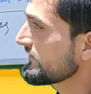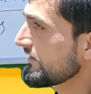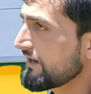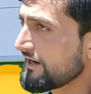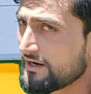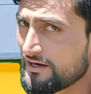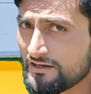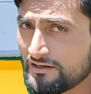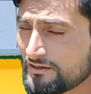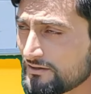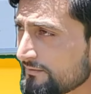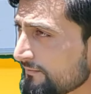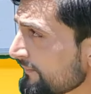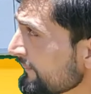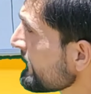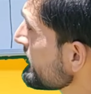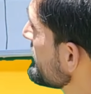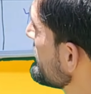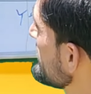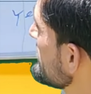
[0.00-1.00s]
And
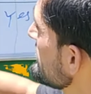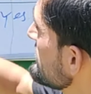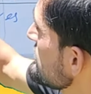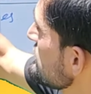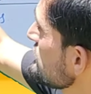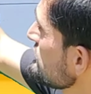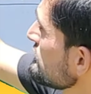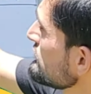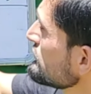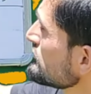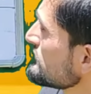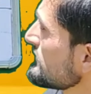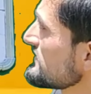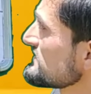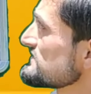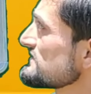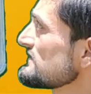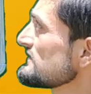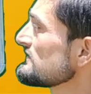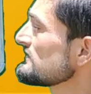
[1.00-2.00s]
smooth
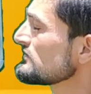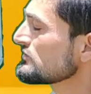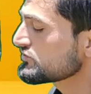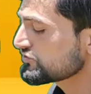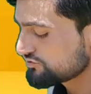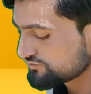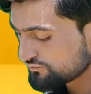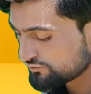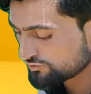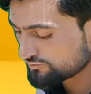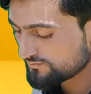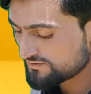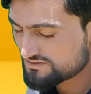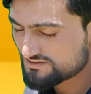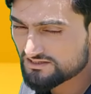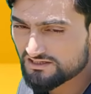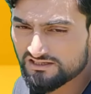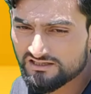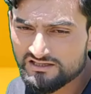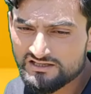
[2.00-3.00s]
muscle
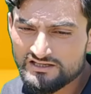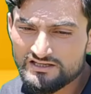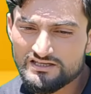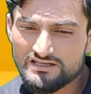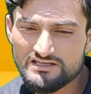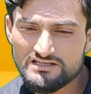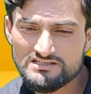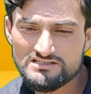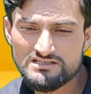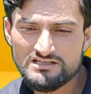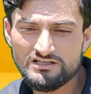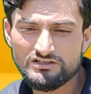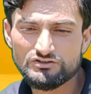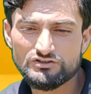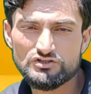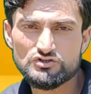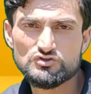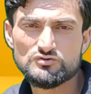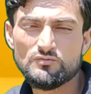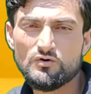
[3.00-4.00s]
is
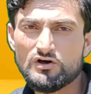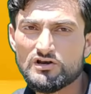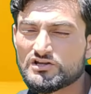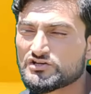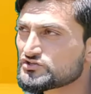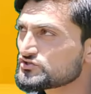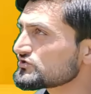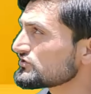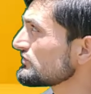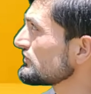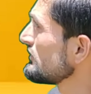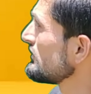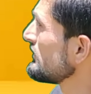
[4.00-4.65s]
the smallest